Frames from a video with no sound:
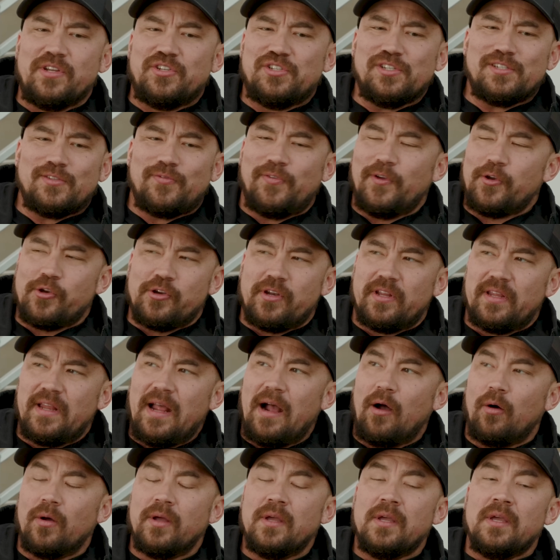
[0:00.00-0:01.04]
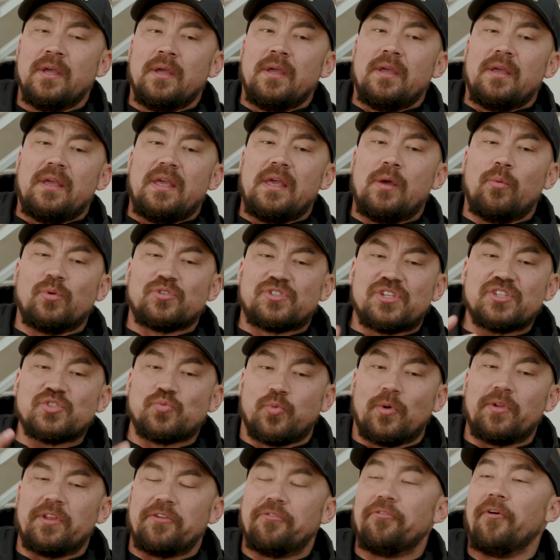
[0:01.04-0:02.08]
we just figured it out. It was
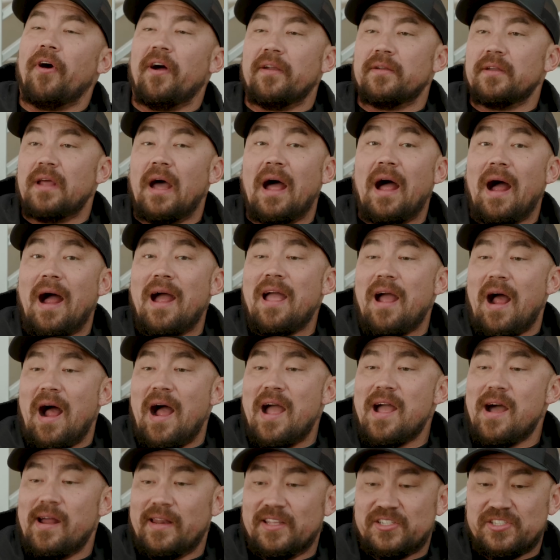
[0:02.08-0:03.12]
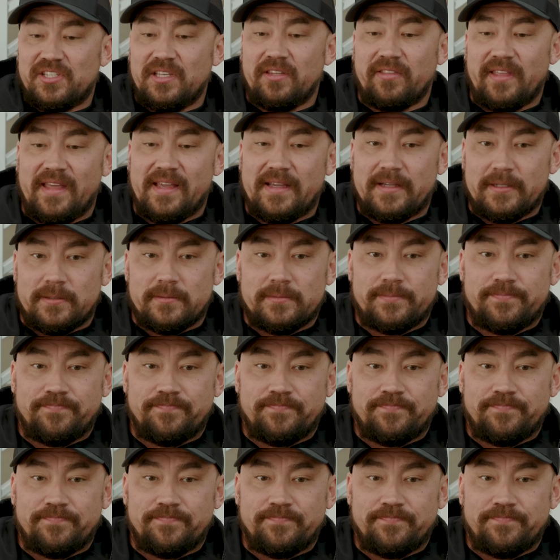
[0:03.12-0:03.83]
just really fun. I honestly think,